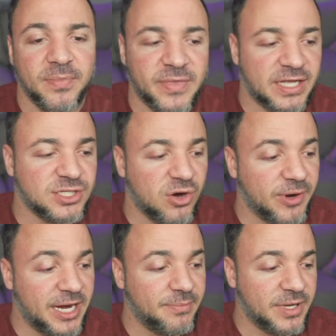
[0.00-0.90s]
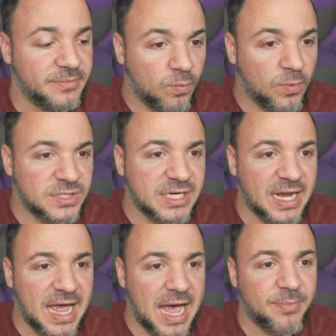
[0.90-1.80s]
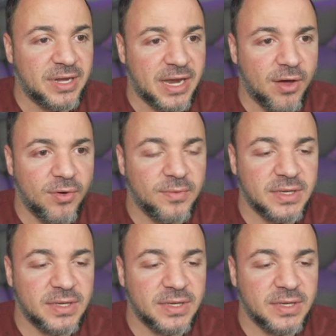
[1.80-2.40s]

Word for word: That's all right. But what's going to happen now